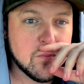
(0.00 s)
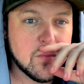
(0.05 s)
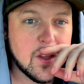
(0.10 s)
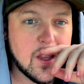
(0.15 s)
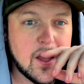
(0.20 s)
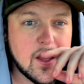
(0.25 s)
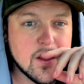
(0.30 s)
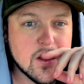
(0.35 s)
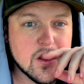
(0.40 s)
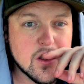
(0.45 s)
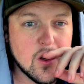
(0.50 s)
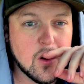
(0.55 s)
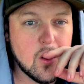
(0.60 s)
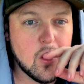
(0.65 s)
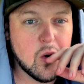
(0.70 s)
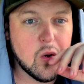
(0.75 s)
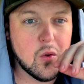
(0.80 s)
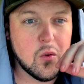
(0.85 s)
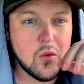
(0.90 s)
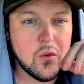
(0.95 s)
And
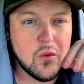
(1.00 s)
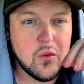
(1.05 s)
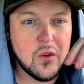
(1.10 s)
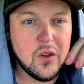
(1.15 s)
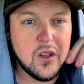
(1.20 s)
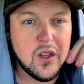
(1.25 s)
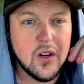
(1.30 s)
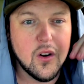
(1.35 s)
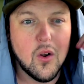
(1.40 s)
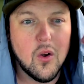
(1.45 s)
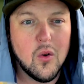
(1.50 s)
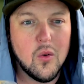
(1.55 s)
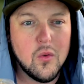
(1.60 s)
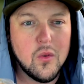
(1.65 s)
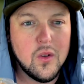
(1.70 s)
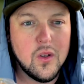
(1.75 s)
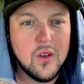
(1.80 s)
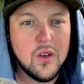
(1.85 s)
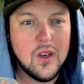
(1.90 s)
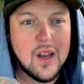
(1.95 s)
so, you know,
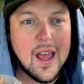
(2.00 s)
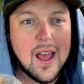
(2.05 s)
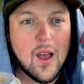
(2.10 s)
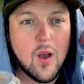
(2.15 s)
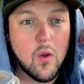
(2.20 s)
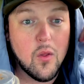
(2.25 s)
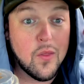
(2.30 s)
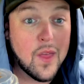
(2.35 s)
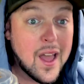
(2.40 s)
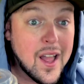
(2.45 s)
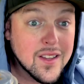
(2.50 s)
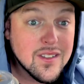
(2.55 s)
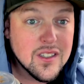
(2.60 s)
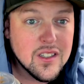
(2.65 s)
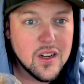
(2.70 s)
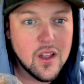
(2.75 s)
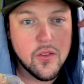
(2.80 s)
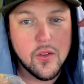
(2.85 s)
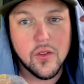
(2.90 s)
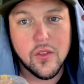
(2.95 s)
now that's
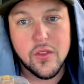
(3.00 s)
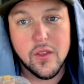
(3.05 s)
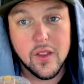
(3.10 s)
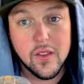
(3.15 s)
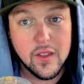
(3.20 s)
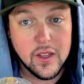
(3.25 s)
another thing.